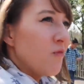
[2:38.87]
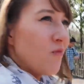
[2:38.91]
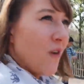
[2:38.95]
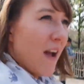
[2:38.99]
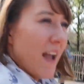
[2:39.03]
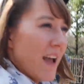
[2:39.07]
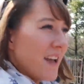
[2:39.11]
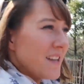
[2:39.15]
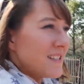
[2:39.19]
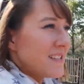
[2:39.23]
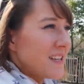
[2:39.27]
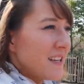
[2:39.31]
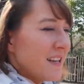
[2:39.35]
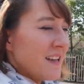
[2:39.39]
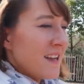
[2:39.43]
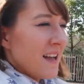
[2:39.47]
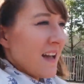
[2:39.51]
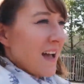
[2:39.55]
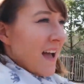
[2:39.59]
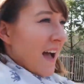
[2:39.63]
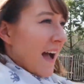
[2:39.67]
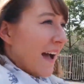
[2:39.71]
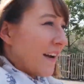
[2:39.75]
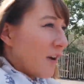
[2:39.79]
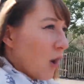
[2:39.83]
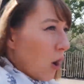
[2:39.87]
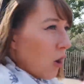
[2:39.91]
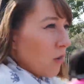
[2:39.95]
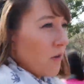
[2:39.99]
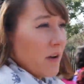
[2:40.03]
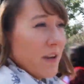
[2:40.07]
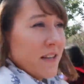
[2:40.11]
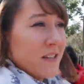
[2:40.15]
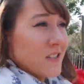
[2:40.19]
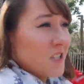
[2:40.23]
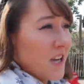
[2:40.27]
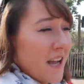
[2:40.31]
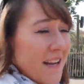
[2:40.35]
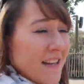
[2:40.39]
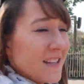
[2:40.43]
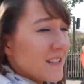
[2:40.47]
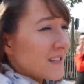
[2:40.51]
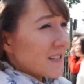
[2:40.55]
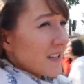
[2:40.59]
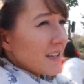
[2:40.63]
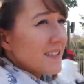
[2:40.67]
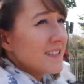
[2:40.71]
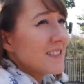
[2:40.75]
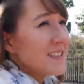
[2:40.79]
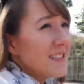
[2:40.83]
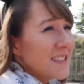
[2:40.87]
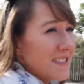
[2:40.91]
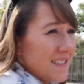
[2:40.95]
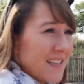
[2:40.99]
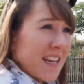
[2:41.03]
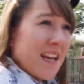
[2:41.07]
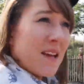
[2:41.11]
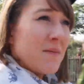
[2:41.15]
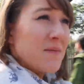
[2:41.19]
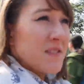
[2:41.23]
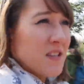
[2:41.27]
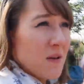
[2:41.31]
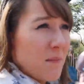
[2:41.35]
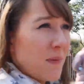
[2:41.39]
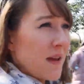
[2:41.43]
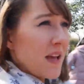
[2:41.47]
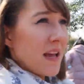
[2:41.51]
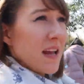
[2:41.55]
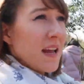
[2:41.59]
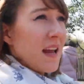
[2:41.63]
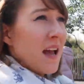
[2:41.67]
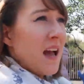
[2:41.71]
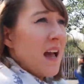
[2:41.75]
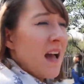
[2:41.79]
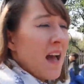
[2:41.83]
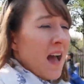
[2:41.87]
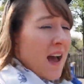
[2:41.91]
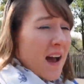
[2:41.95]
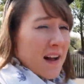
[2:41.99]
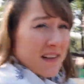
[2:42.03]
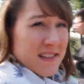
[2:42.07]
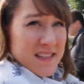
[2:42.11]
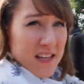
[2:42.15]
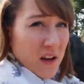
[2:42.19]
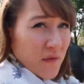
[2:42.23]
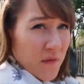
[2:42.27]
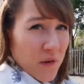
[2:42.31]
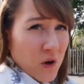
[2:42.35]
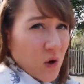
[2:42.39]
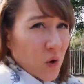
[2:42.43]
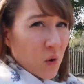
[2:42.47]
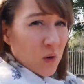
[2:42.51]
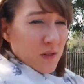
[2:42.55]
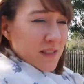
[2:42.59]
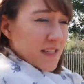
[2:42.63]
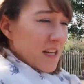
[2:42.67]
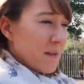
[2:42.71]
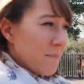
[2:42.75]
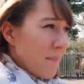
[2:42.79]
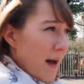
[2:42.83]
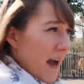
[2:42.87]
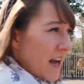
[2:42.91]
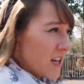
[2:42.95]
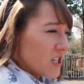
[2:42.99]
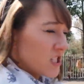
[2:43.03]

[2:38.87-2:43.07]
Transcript: red and orange, and it doesn't seem to be a difficulty